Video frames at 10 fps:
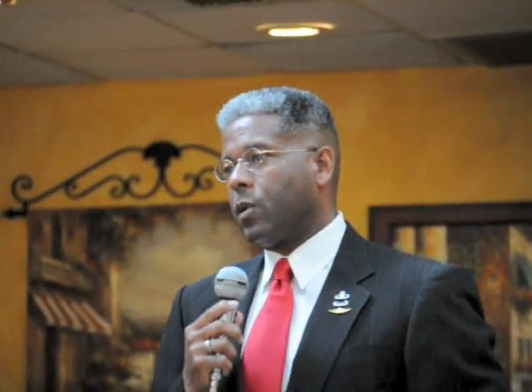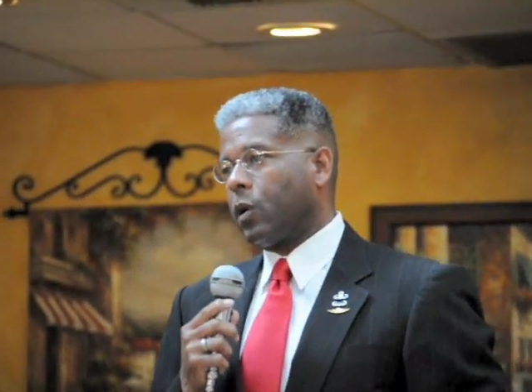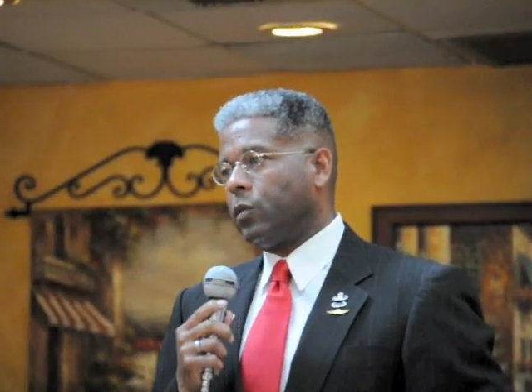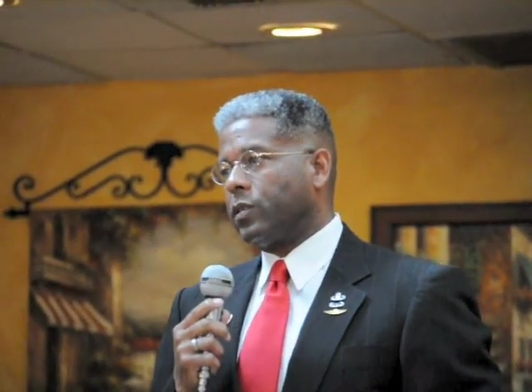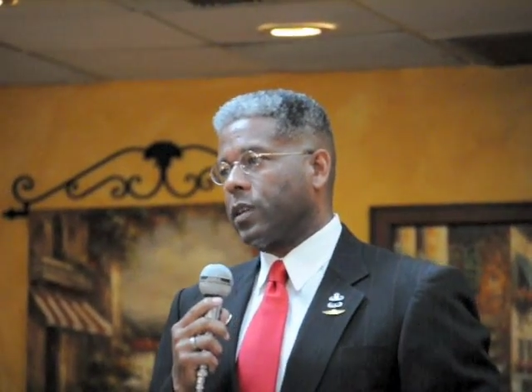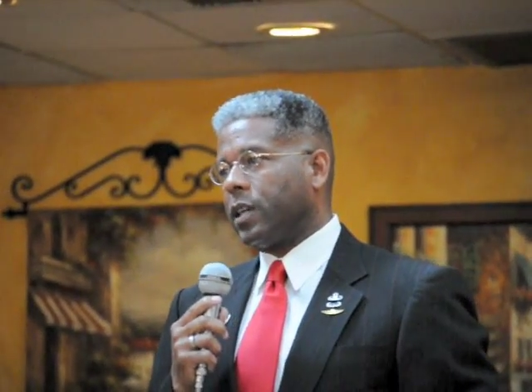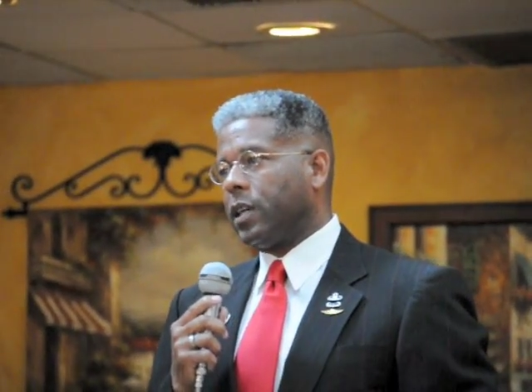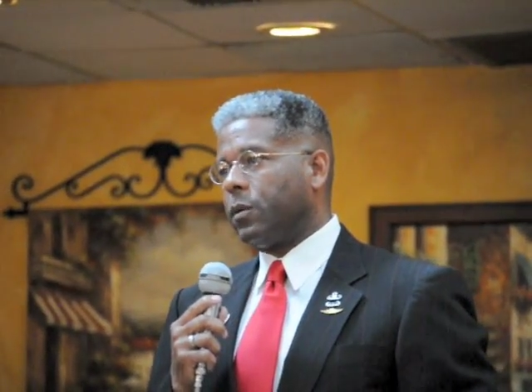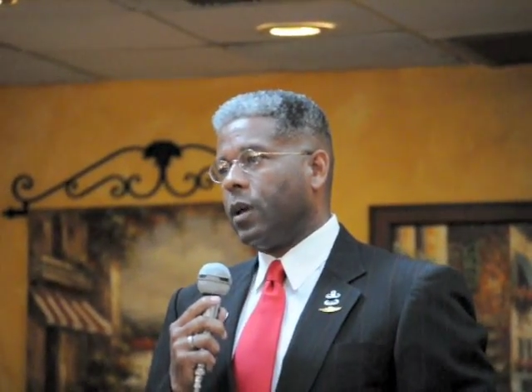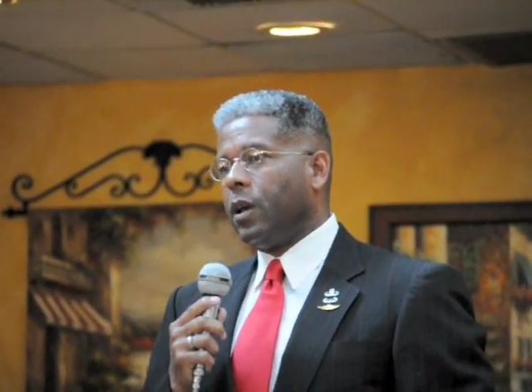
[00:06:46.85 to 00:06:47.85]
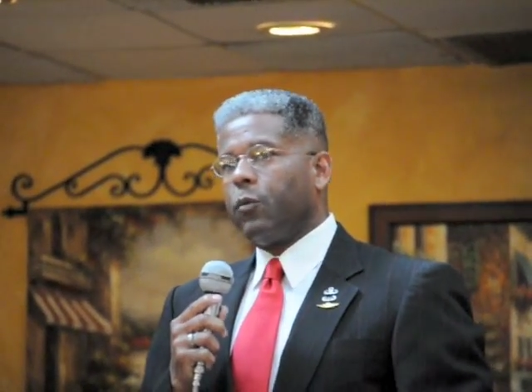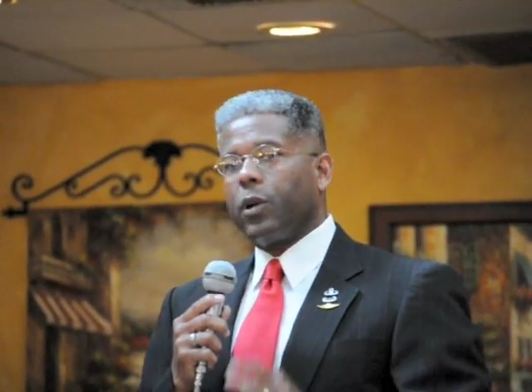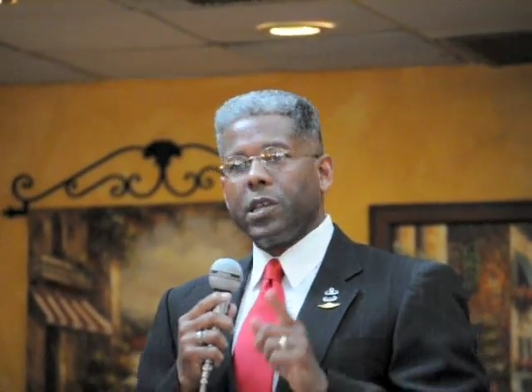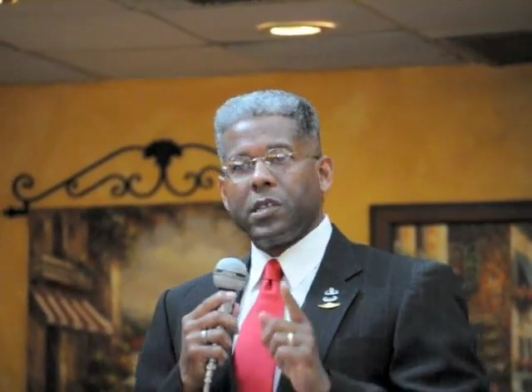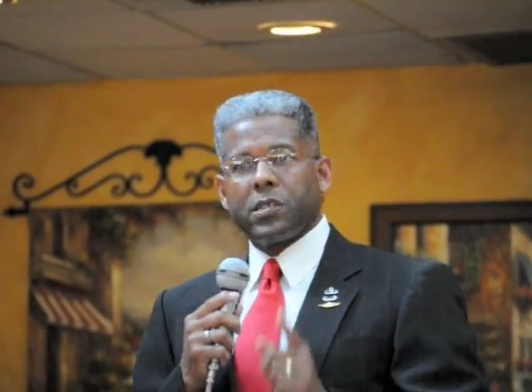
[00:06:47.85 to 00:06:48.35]
Martin Luther King,
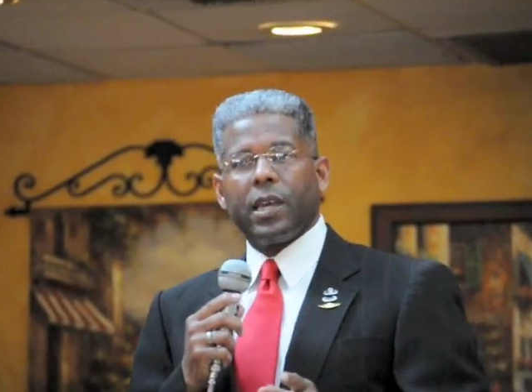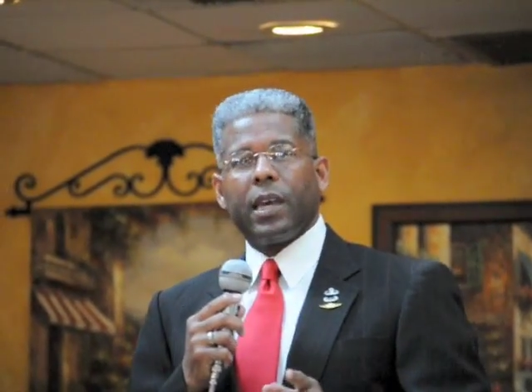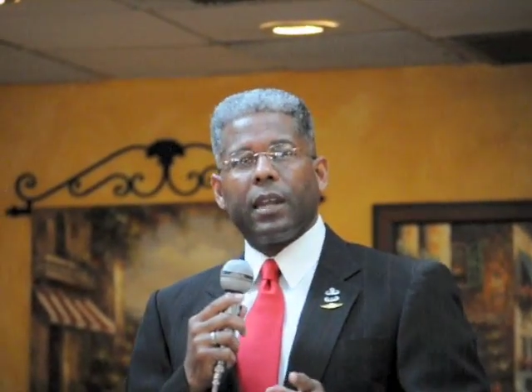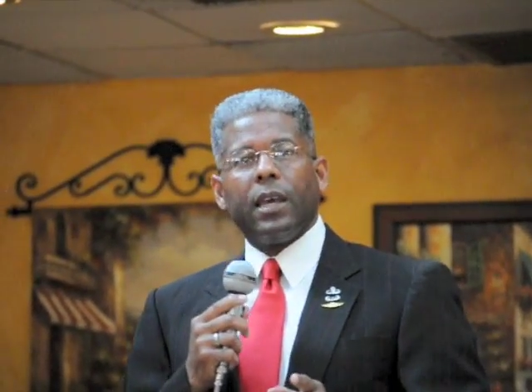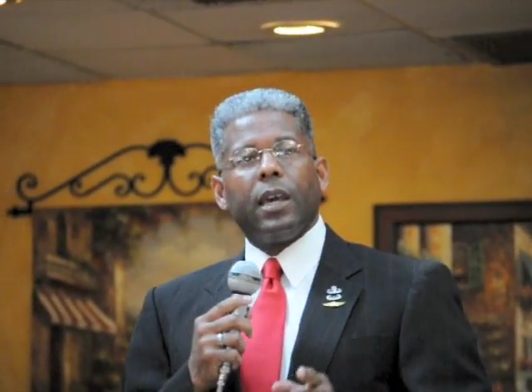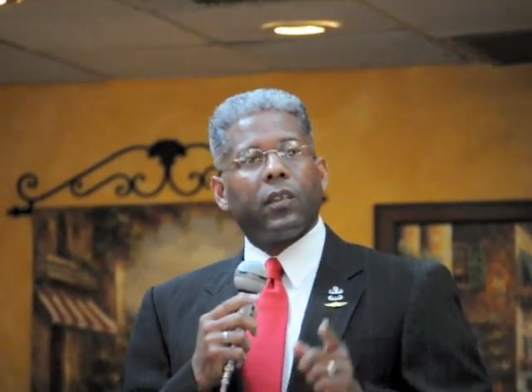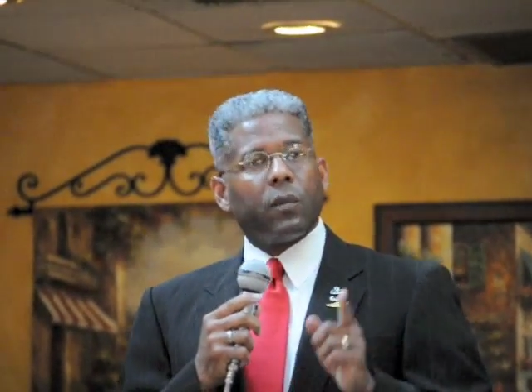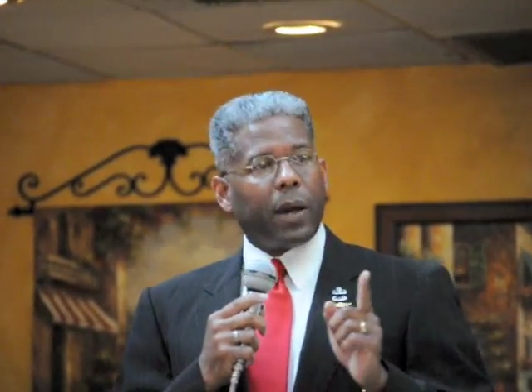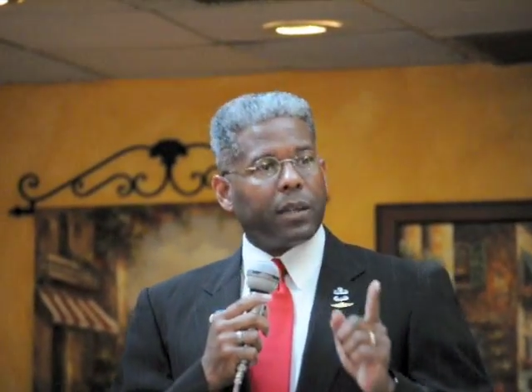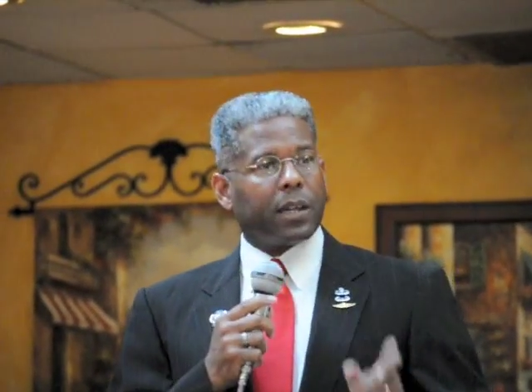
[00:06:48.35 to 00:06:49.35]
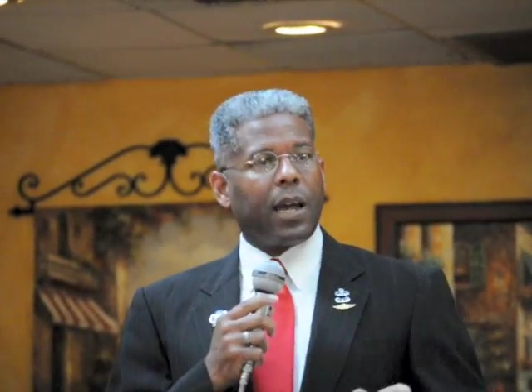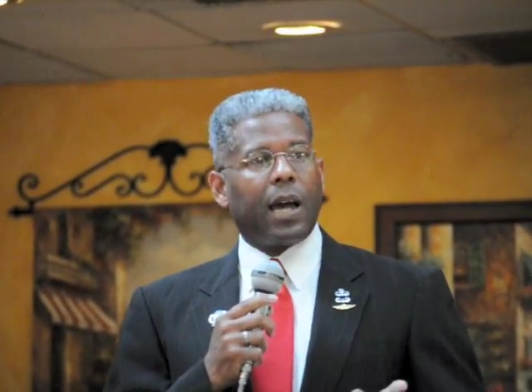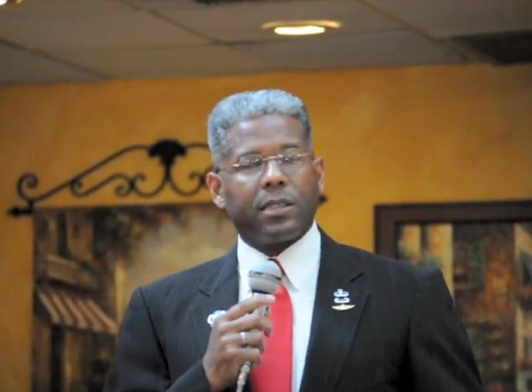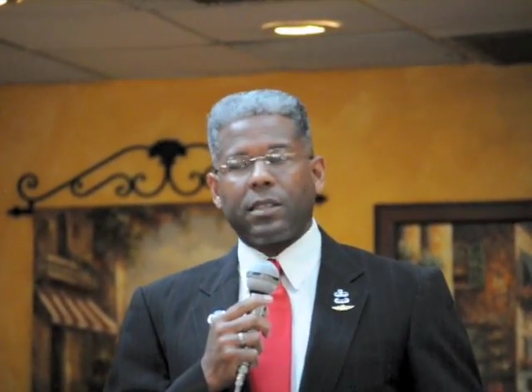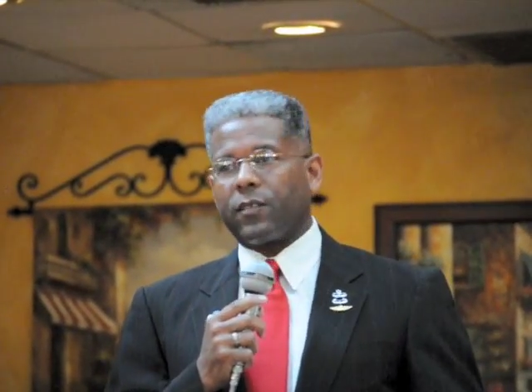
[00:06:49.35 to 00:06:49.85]
where he said, it's about the
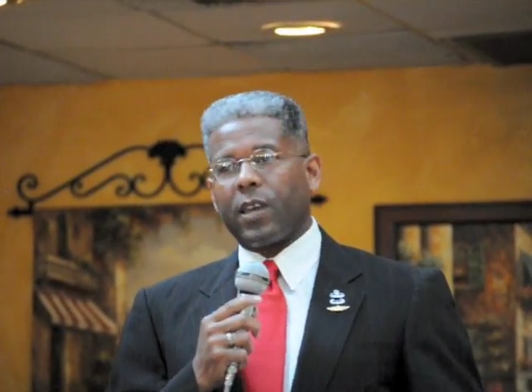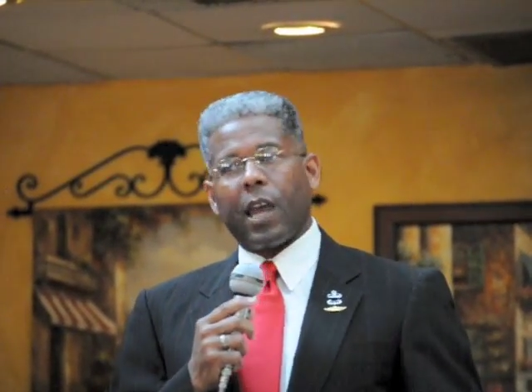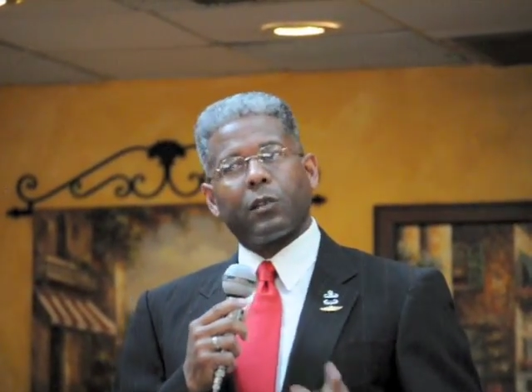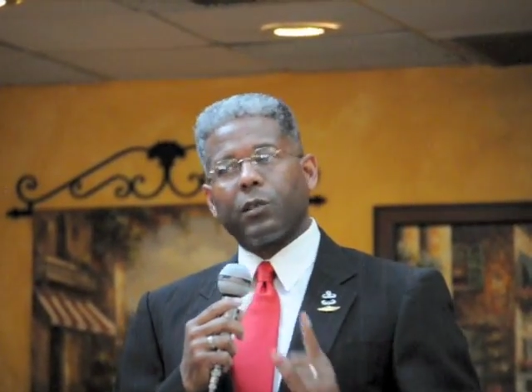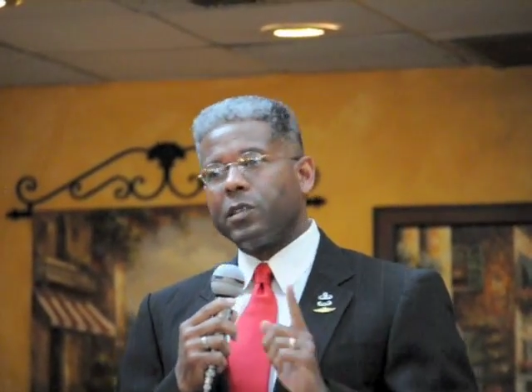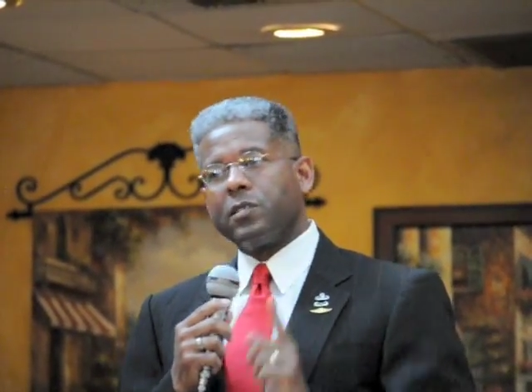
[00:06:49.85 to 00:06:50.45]
content of character,